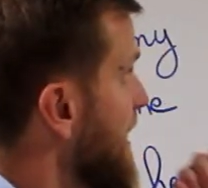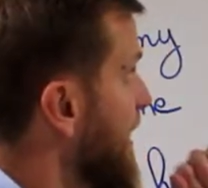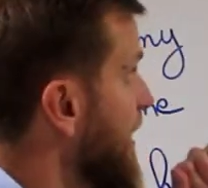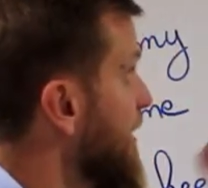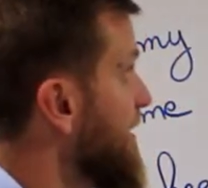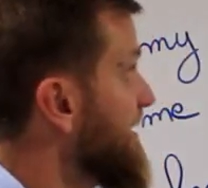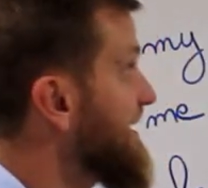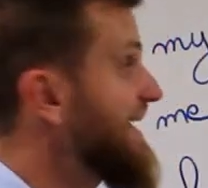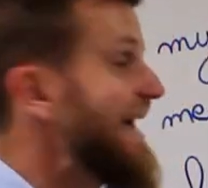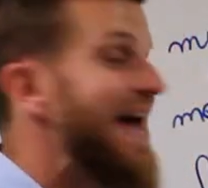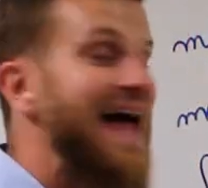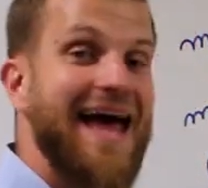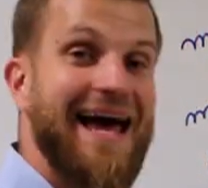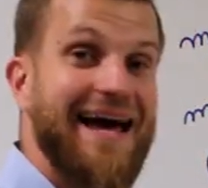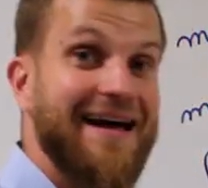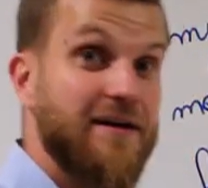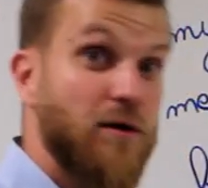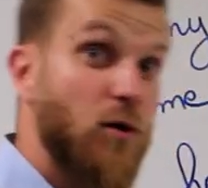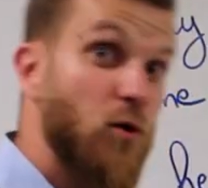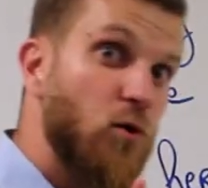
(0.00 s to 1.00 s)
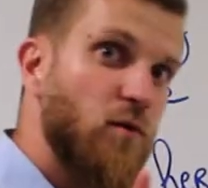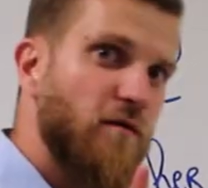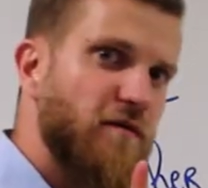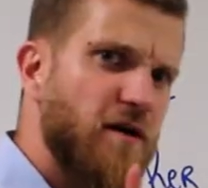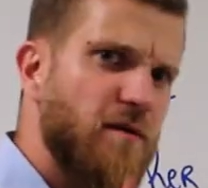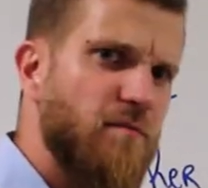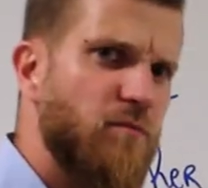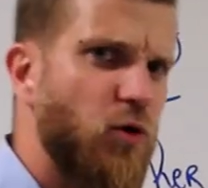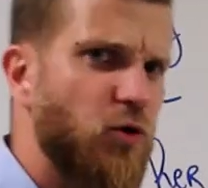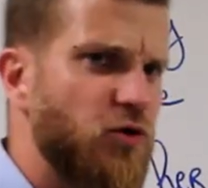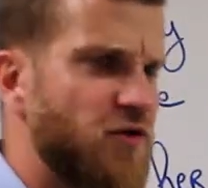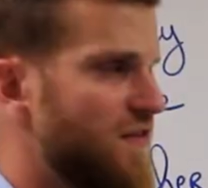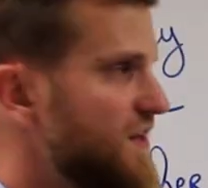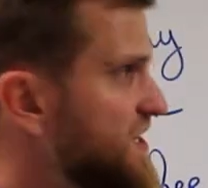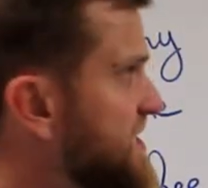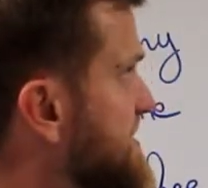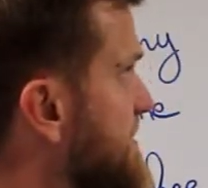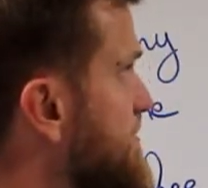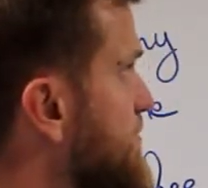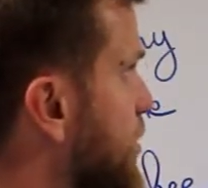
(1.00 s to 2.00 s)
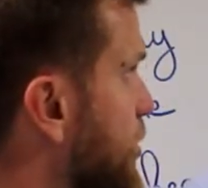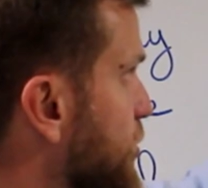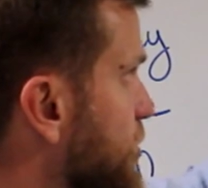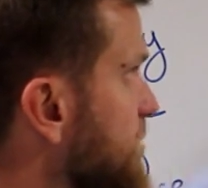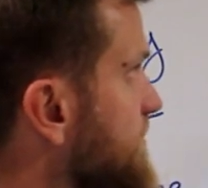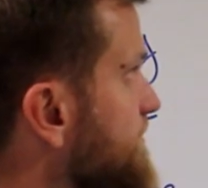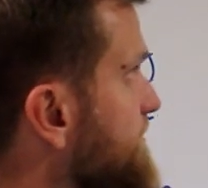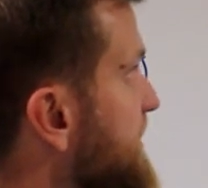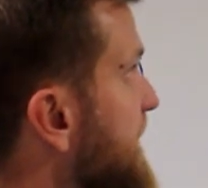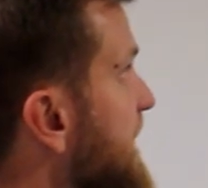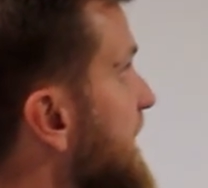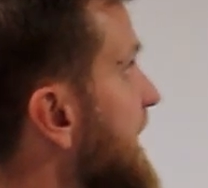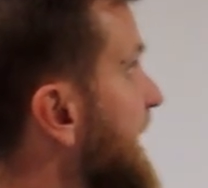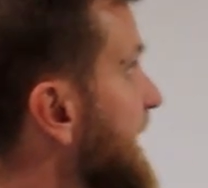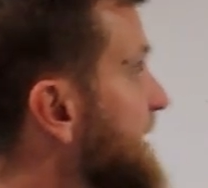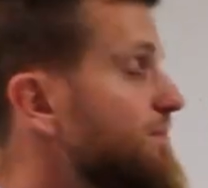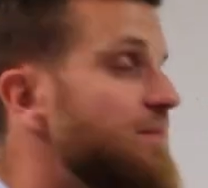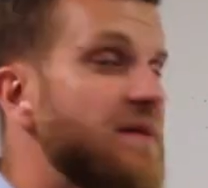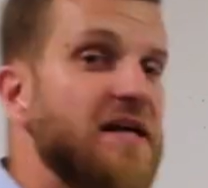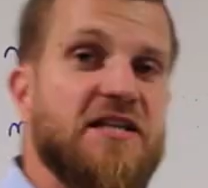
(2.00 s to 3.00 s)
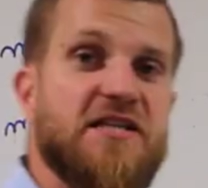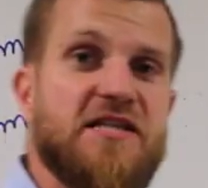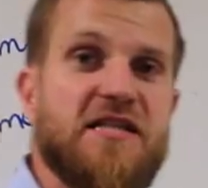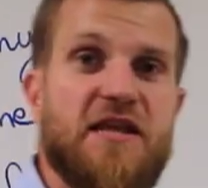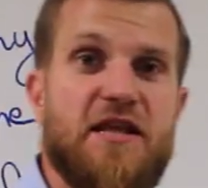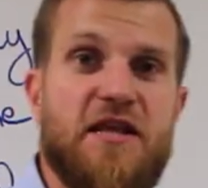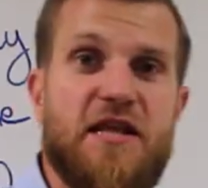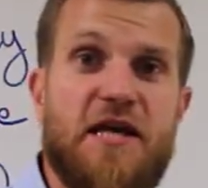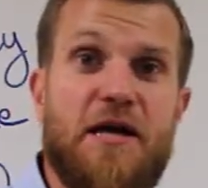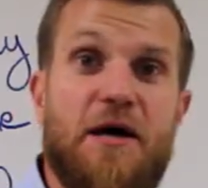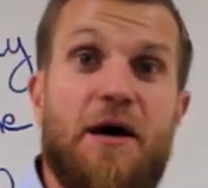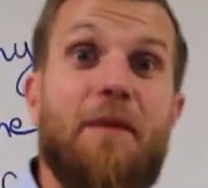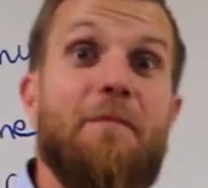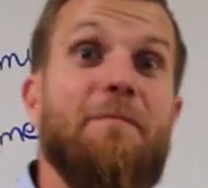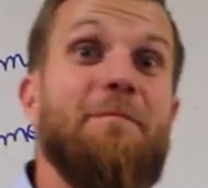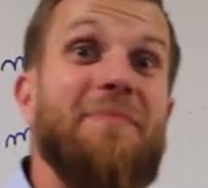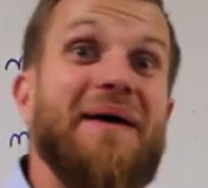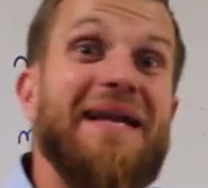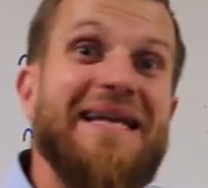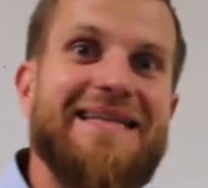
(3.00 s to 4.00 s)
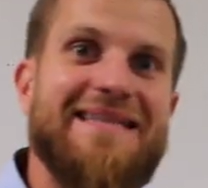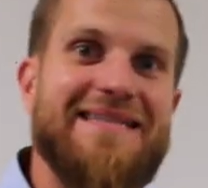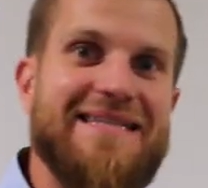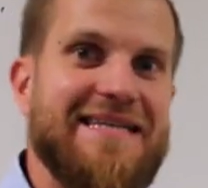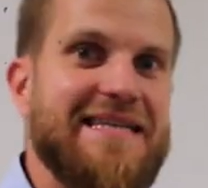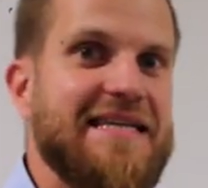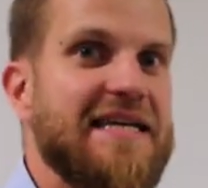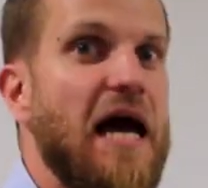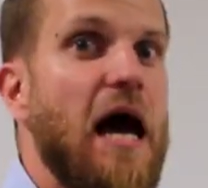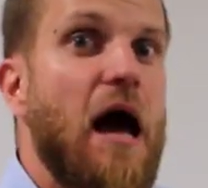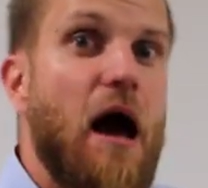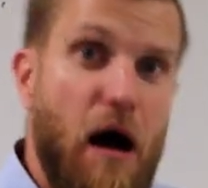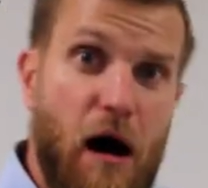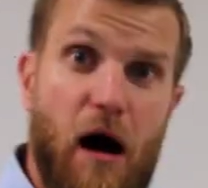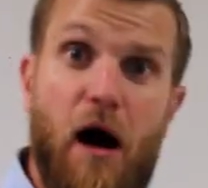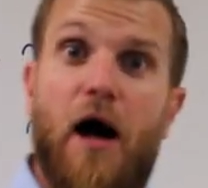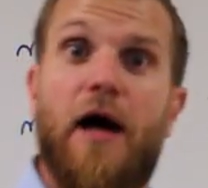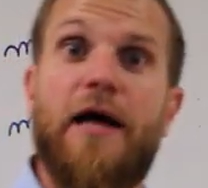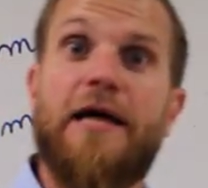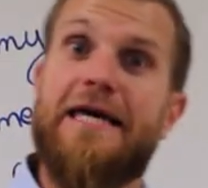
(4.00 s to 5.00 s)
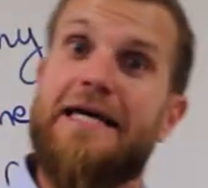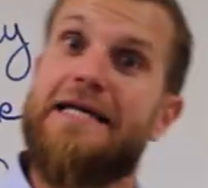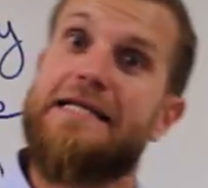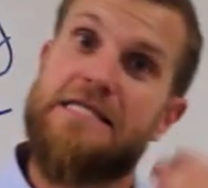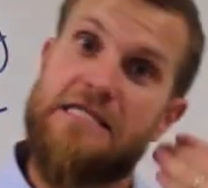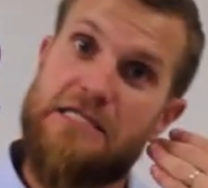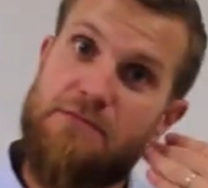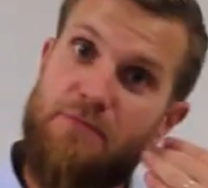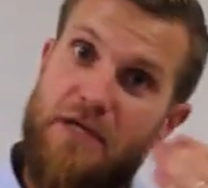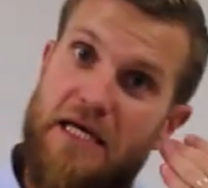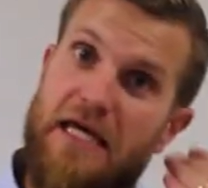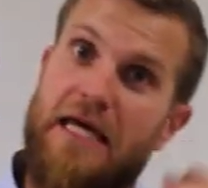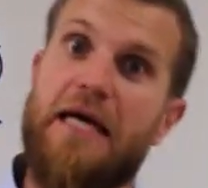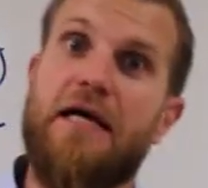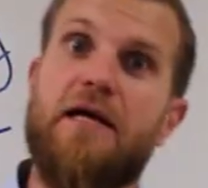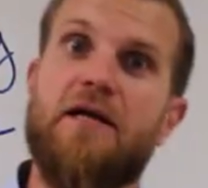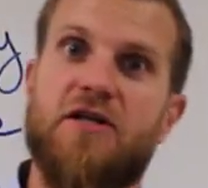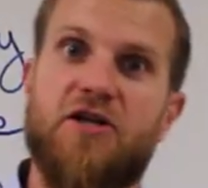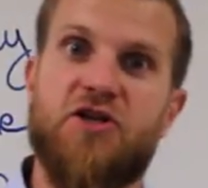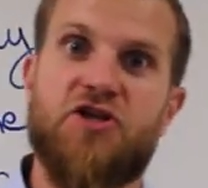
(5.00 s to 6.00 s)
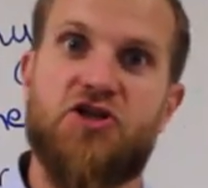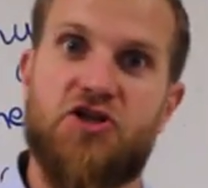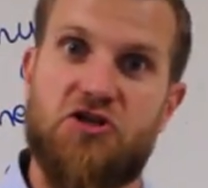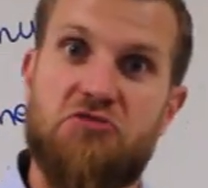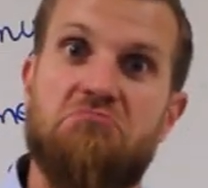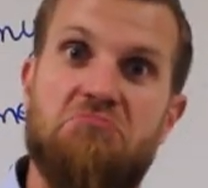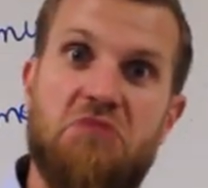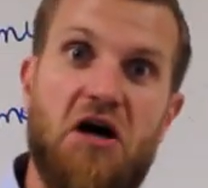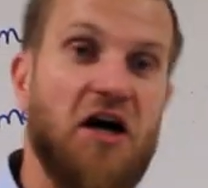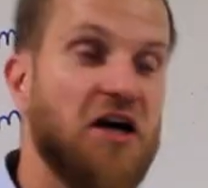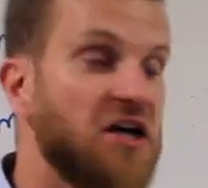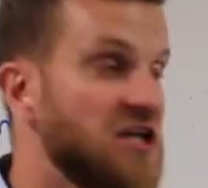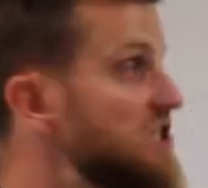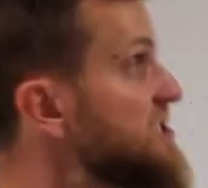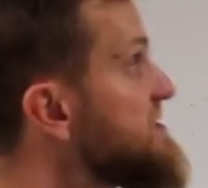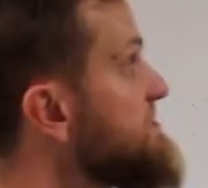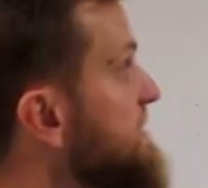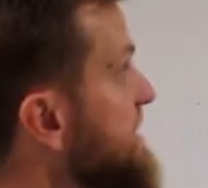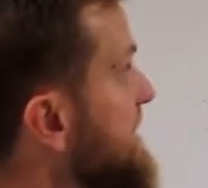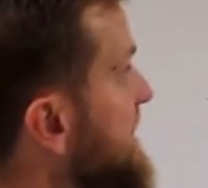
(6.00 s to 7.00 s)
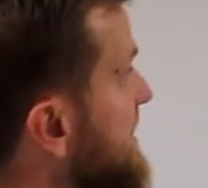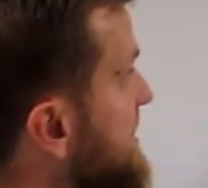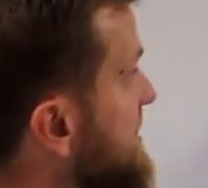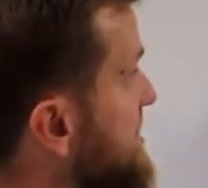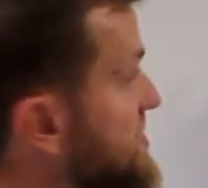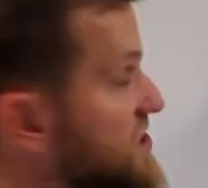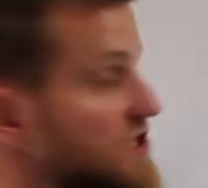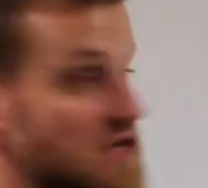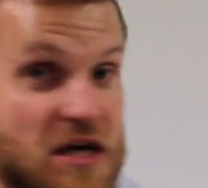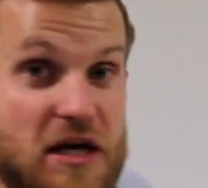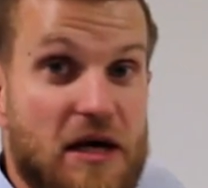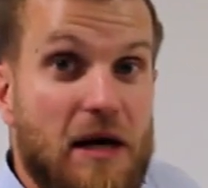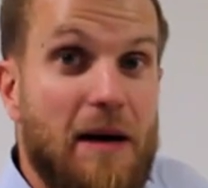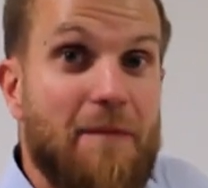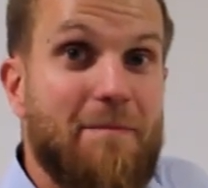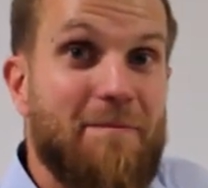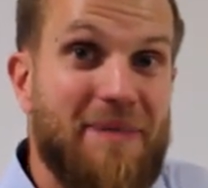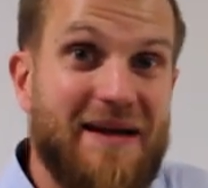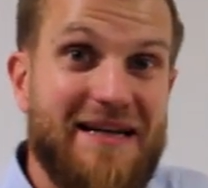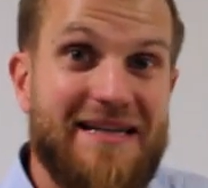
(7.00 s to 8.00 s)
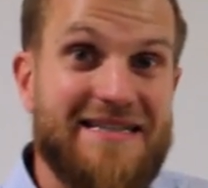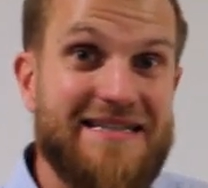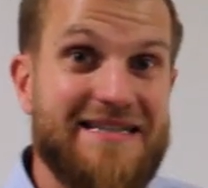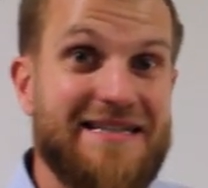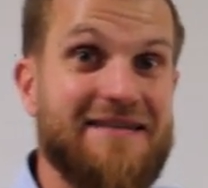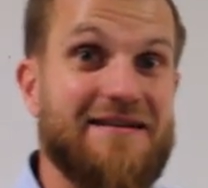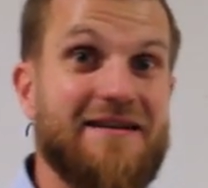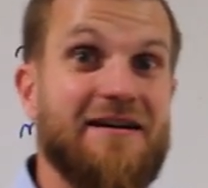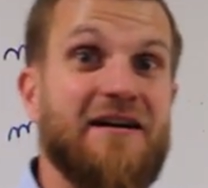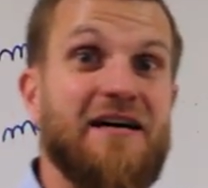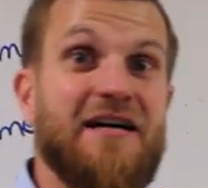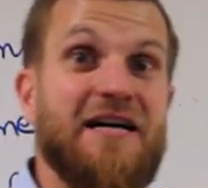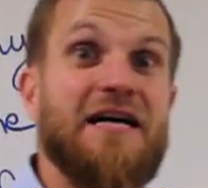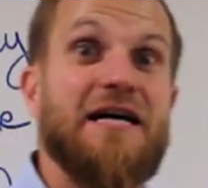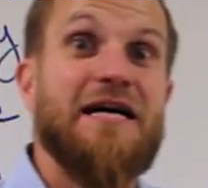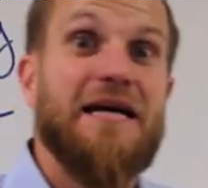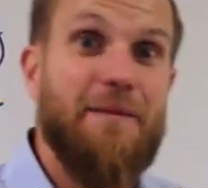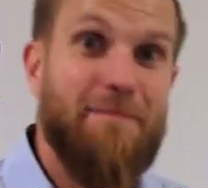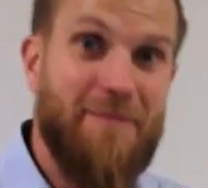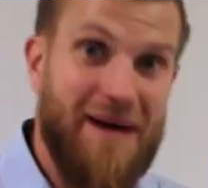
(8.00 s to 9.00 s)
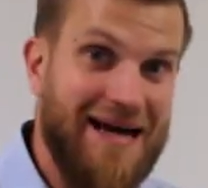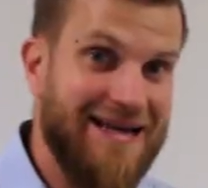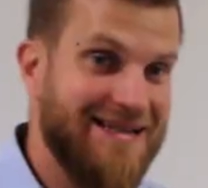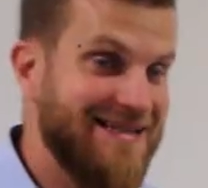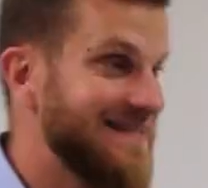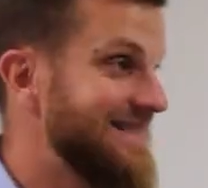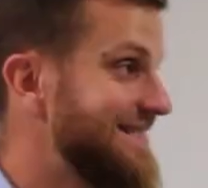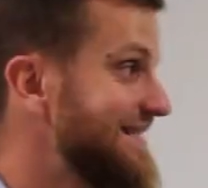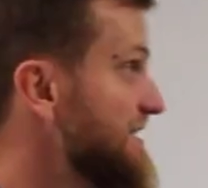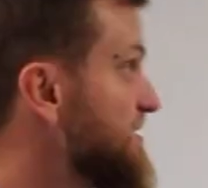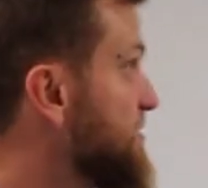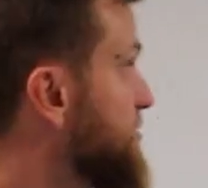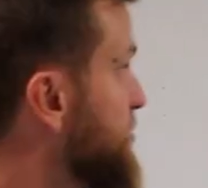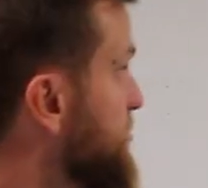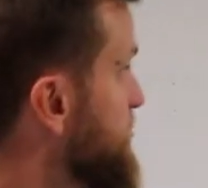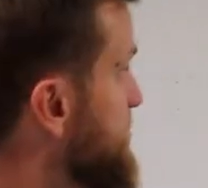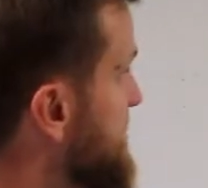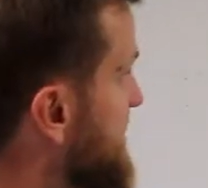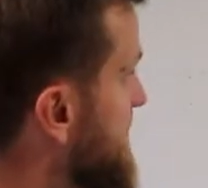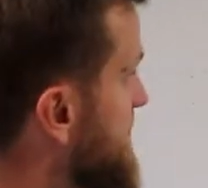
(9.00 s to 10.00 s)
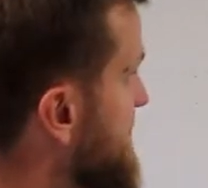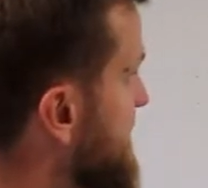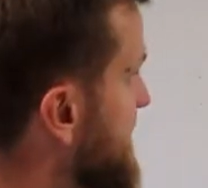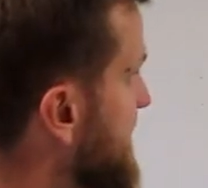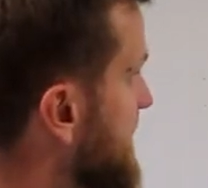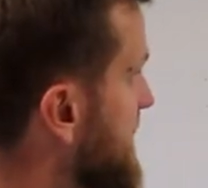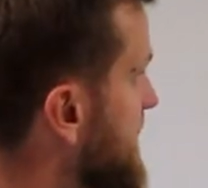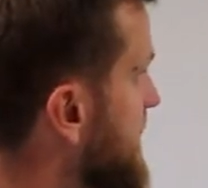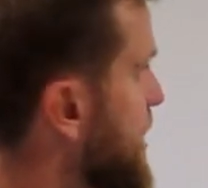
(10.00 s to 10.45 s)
Uh, can, oh, very important. This is a model. It means the ability. I can speak English. I can speak English. The ability, the capacity to do something.